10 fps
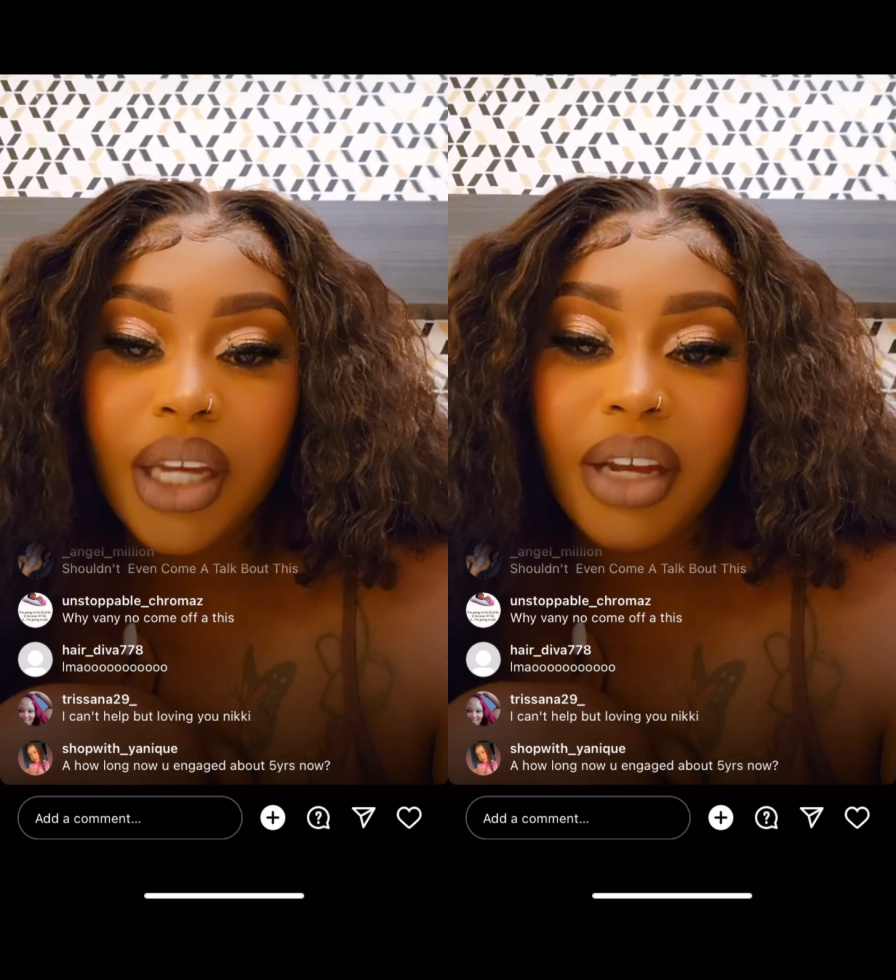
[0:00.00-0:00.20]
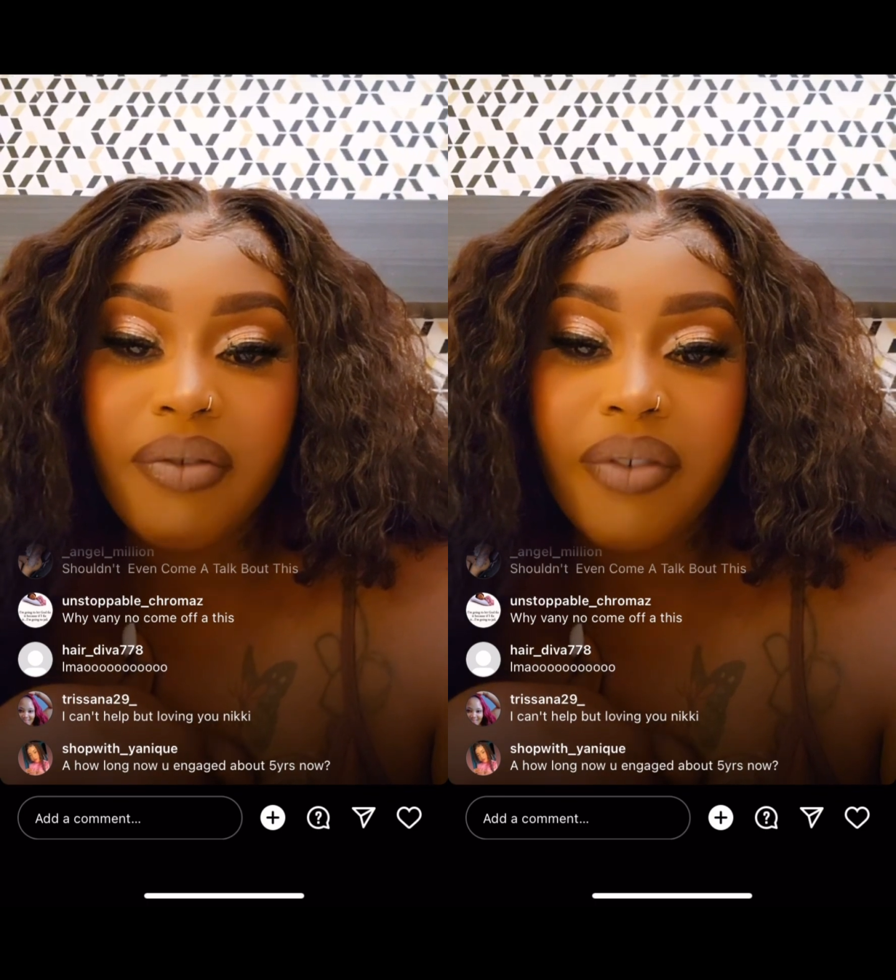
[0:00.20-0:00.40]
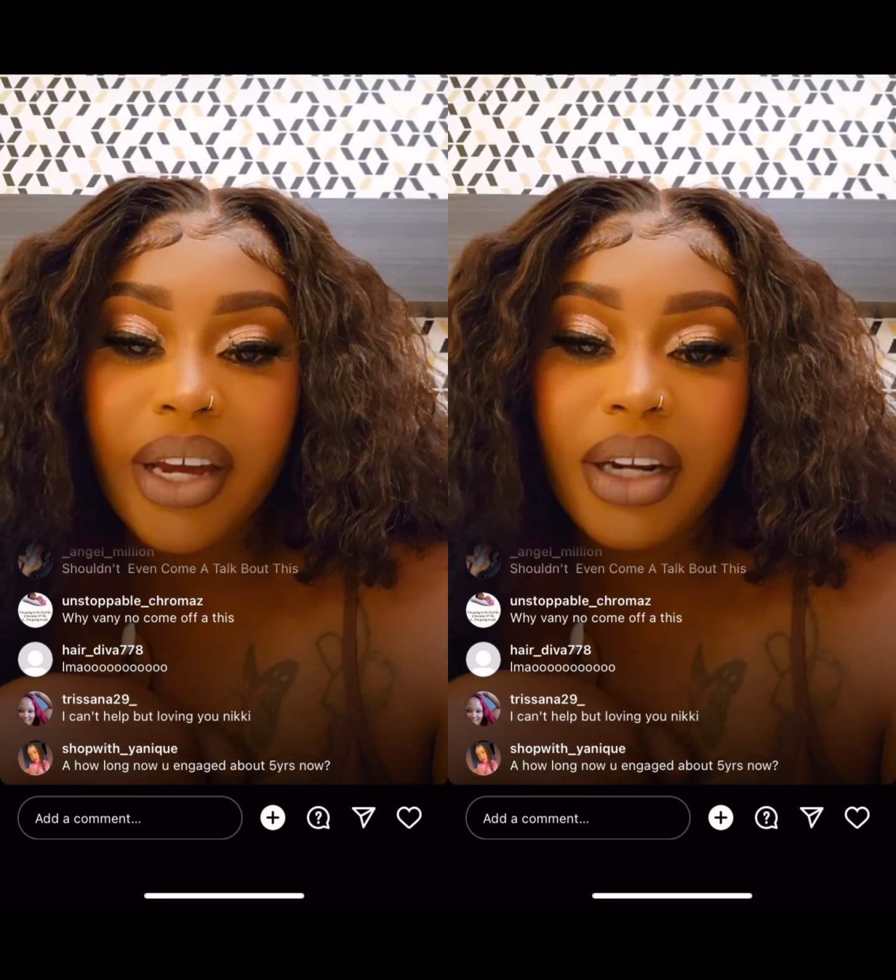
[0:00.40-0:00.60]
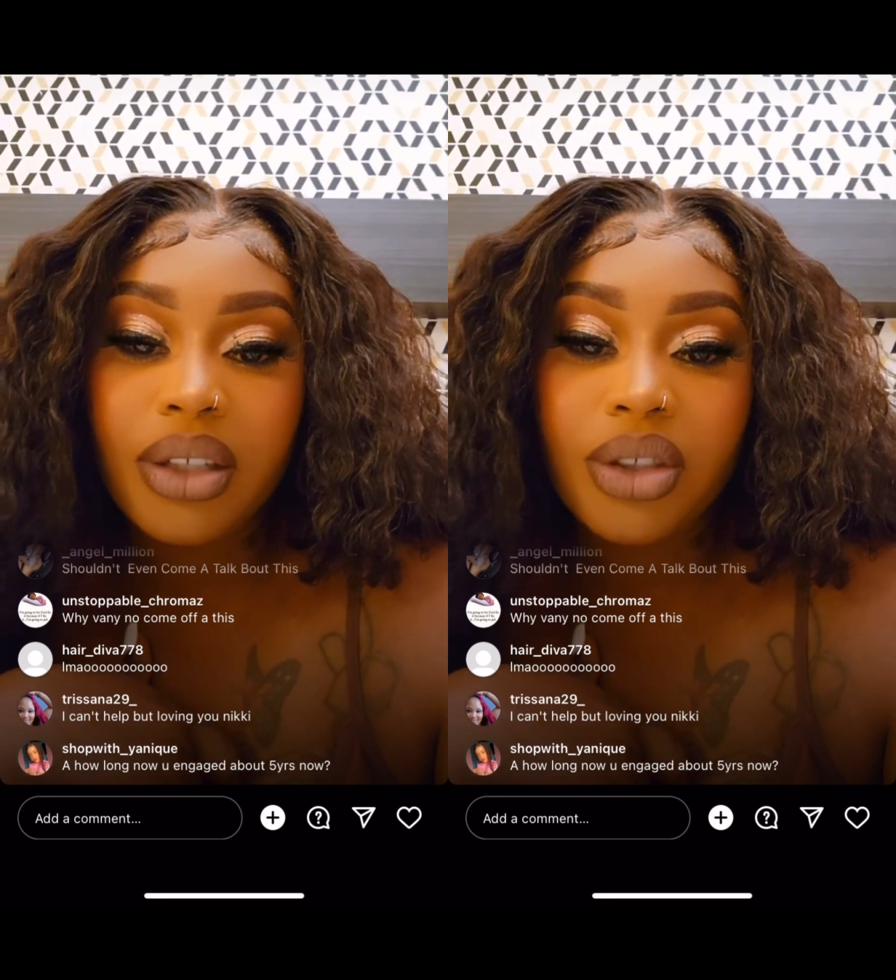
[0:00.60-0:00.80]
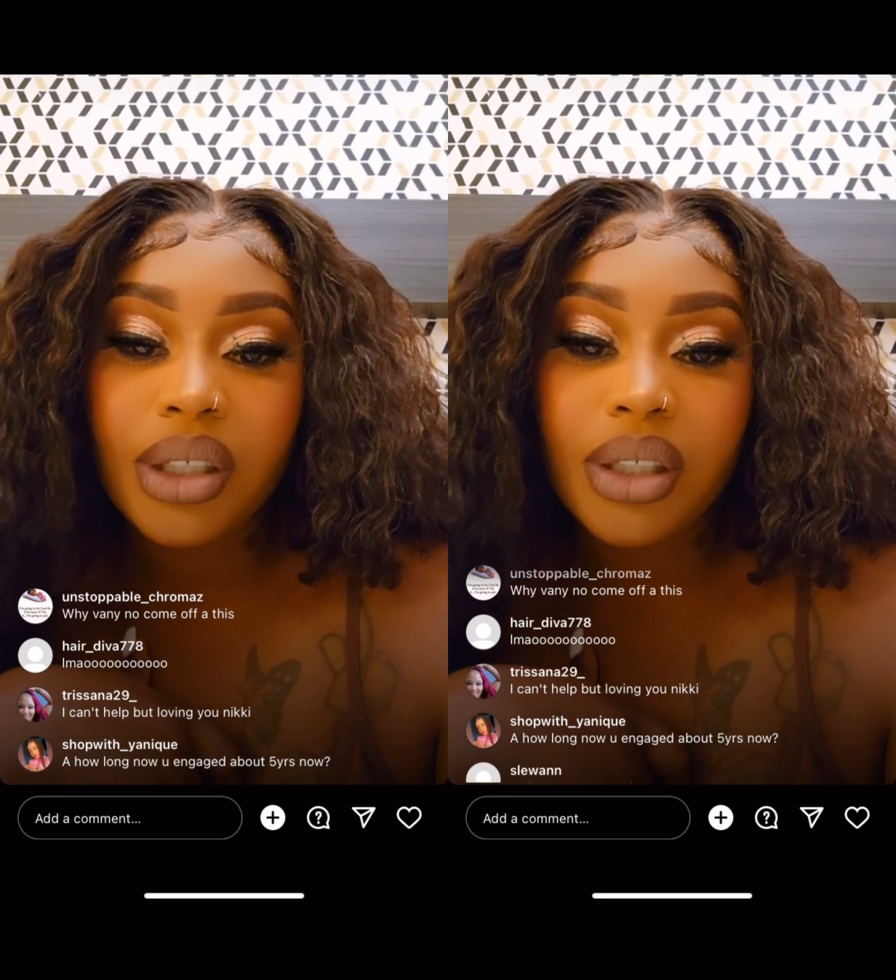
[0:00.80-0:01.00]
You can
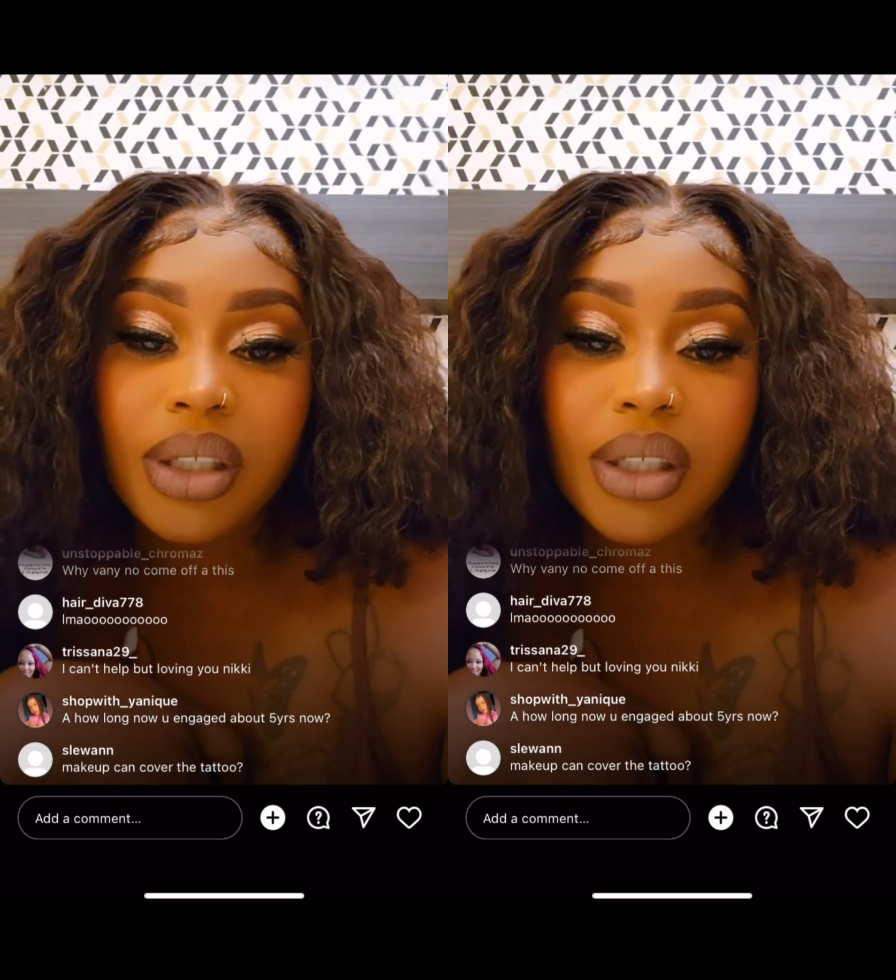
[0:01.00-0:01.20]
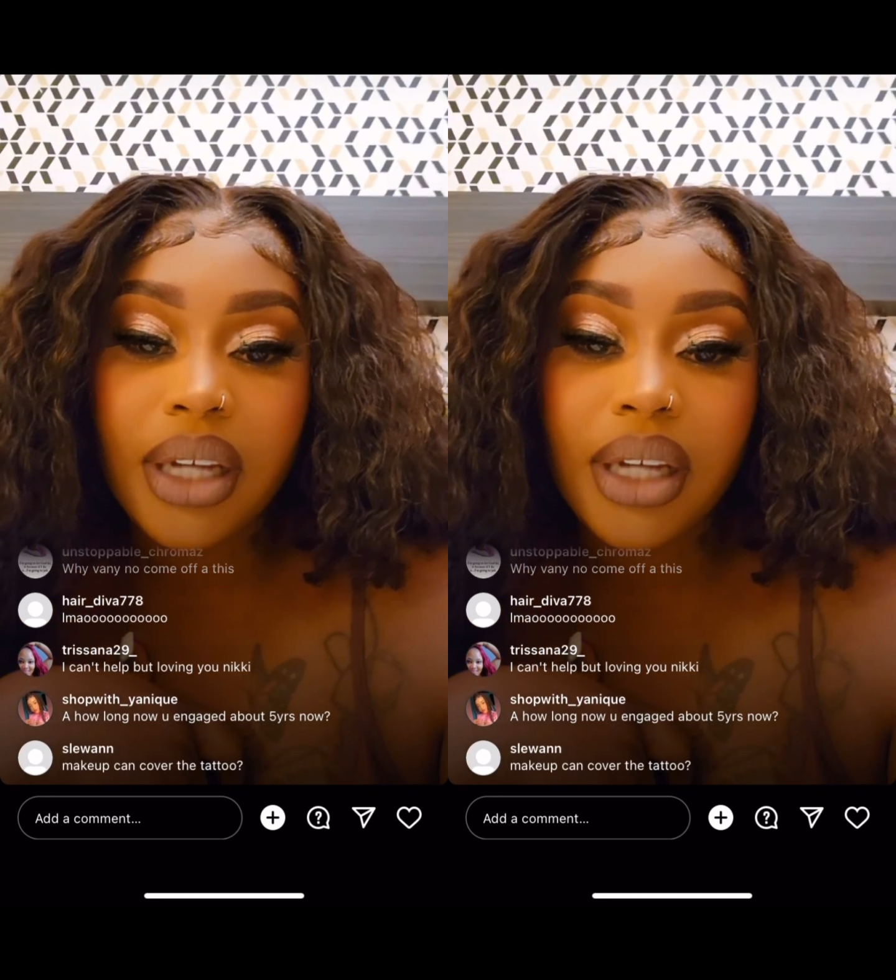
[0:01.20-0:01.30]
find a dress